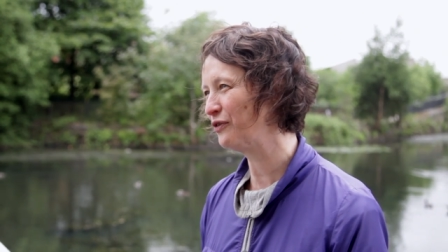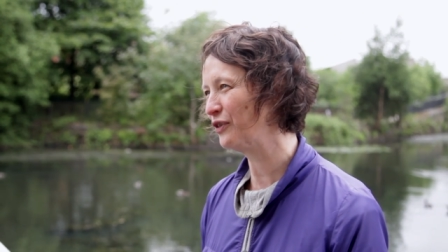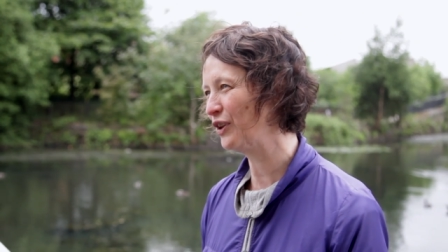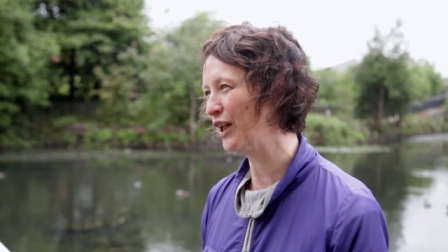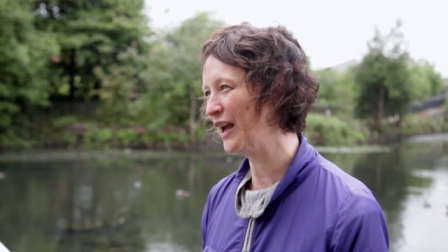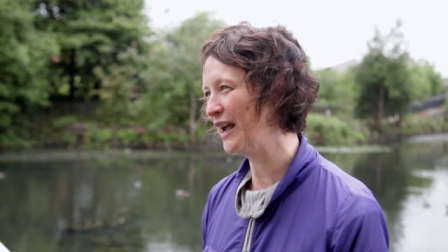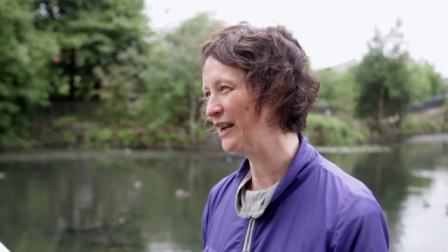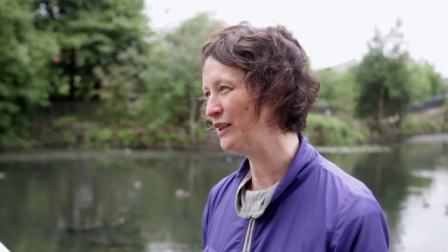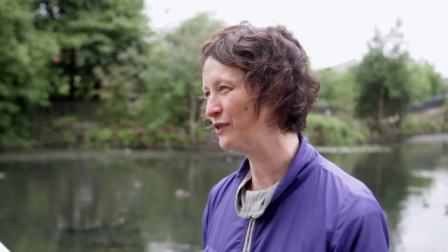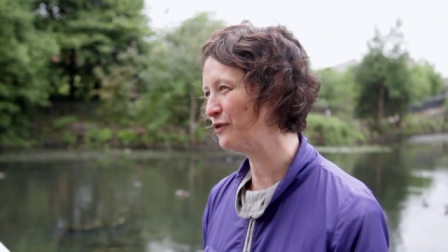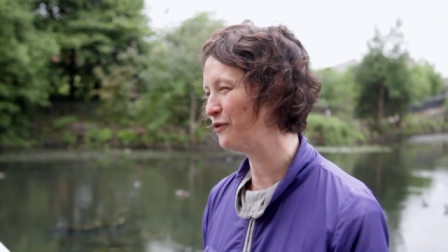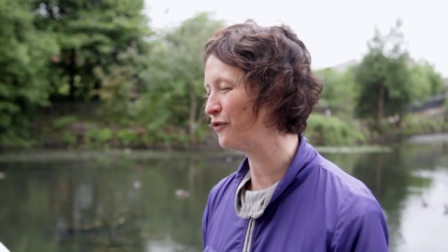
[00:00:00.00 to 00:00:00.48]

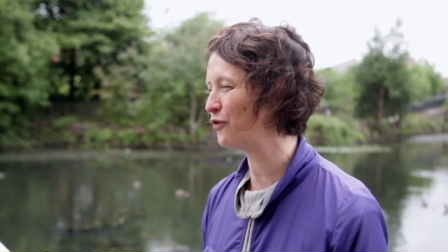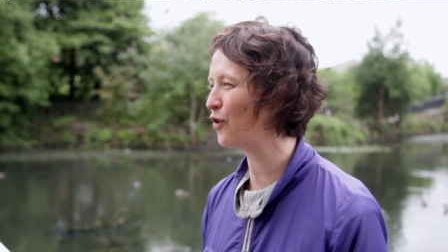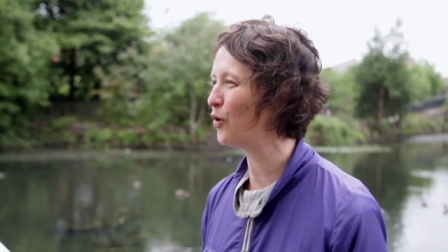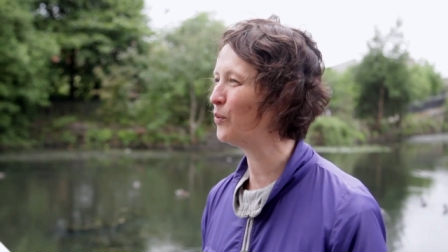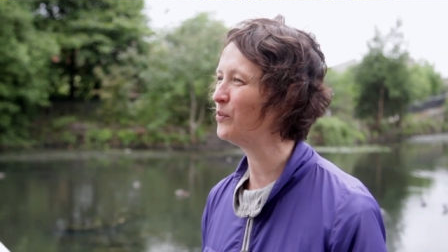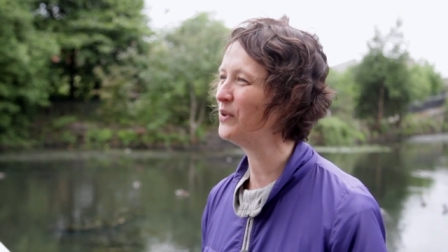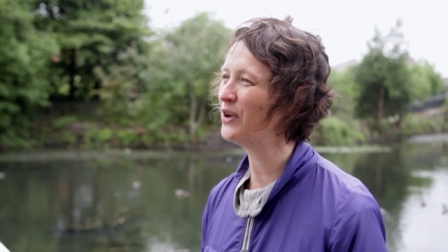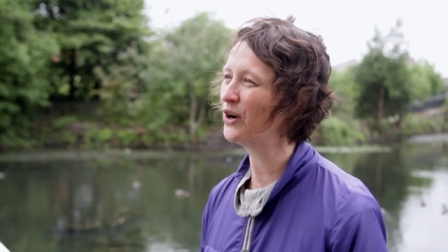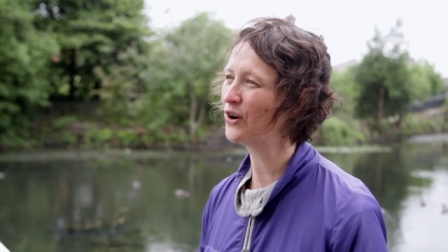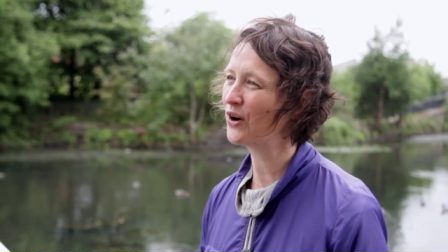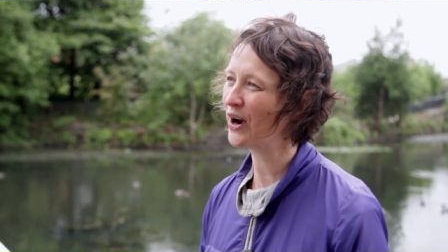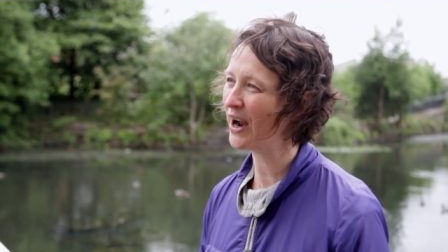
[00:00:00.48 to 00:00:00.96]
led from
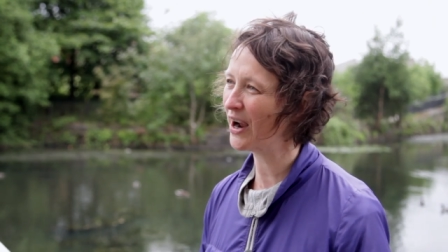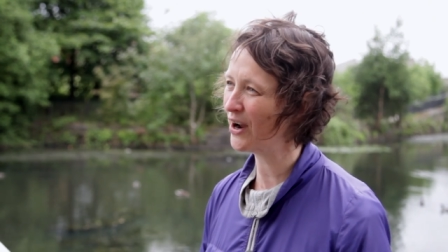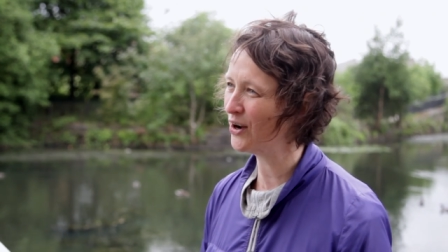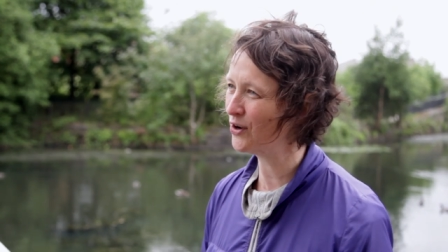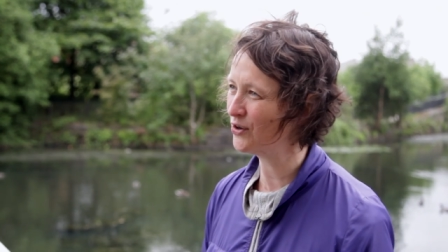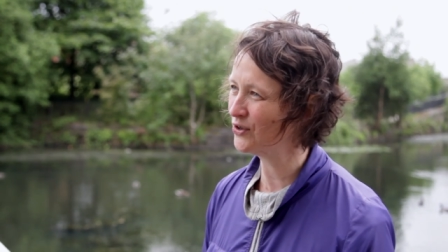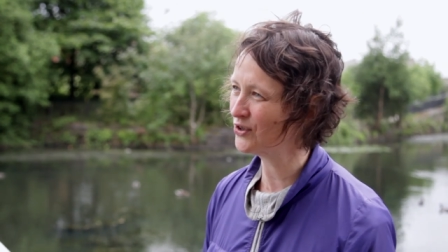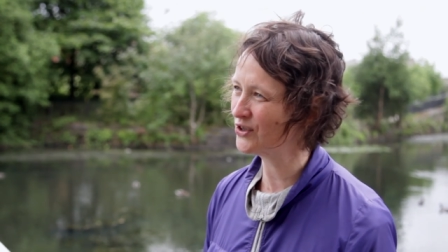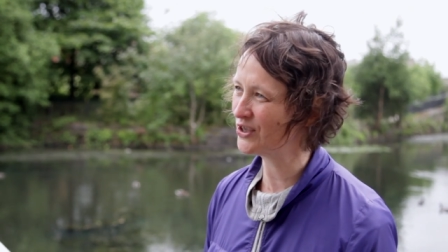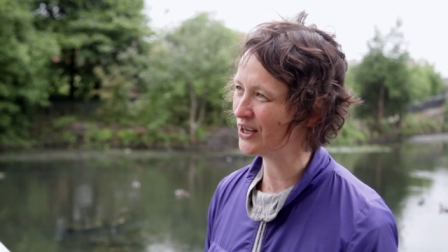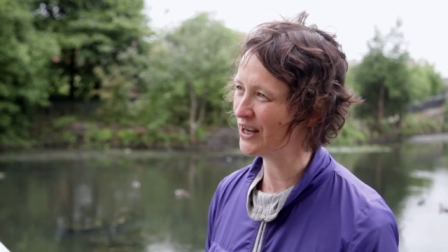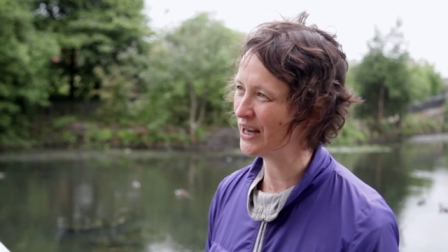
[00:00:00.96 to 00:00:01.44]
their
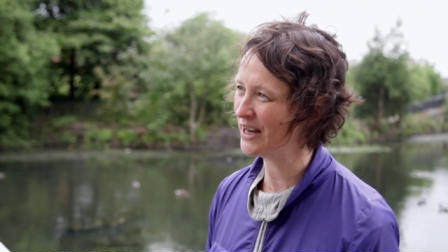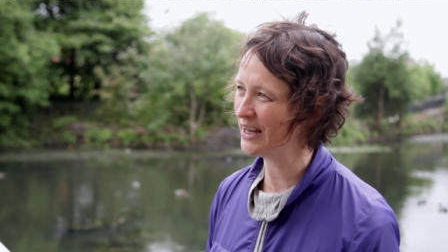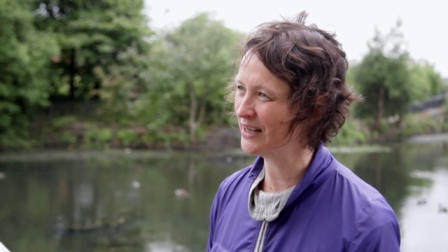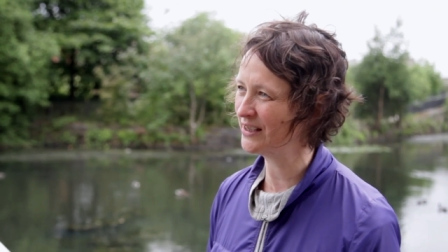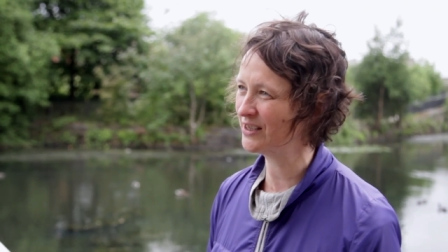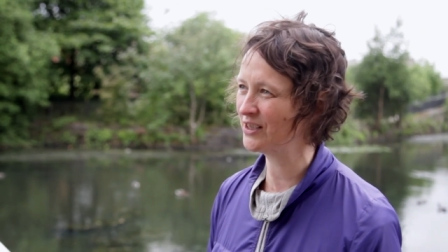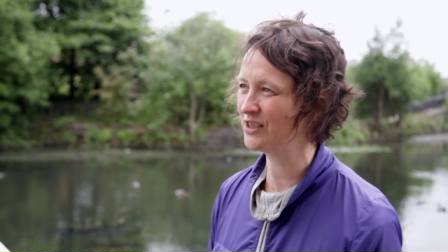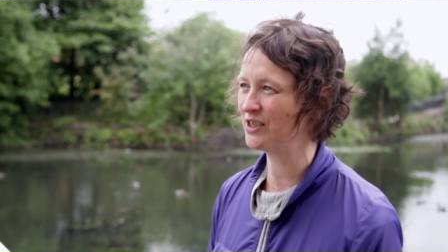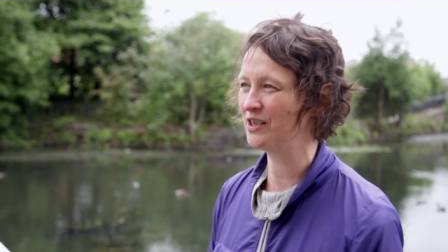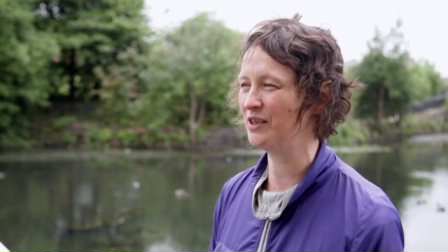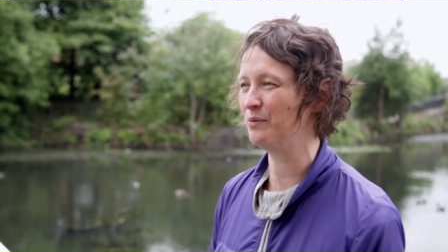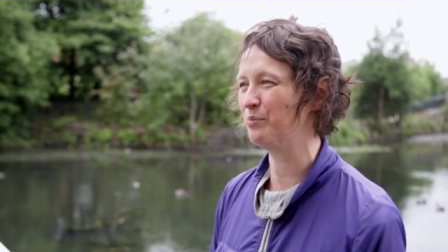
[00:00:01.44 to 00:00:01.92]

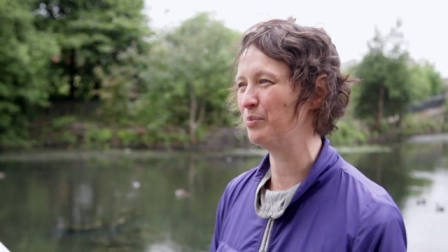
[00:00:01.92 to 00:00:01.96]
houses to